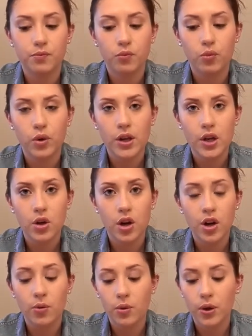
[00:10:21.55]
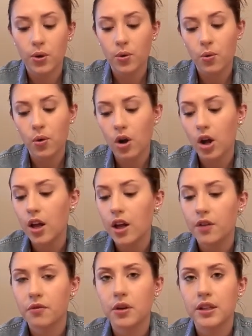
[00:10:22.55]
Really good, really cool.
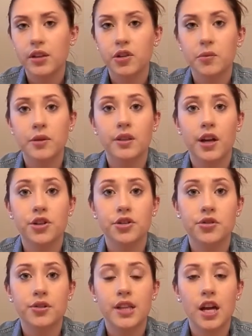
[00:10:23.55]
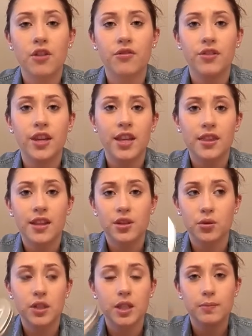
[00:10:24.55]
If you guys have to massage yourself, get this,
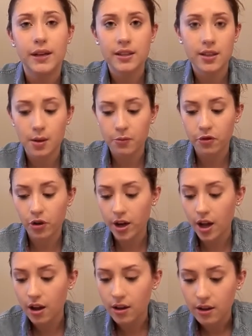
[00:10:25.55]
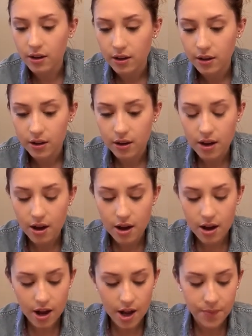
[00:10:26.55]
it'll spice it up for you.
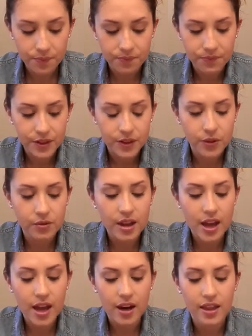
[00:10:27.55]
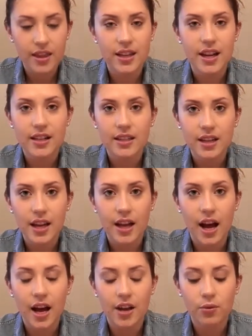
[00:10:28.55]
So then the next thing I
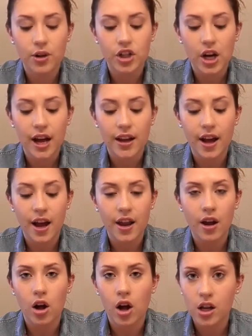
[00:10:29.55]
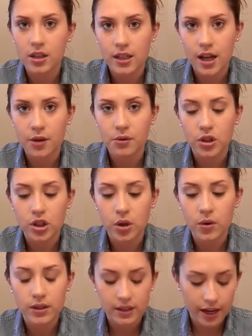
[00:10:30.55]
got, which I got at Ulta, I was
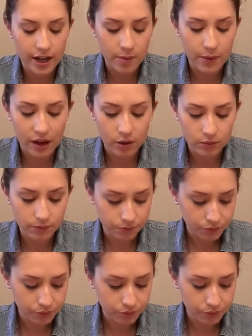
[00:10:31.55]
so excited about,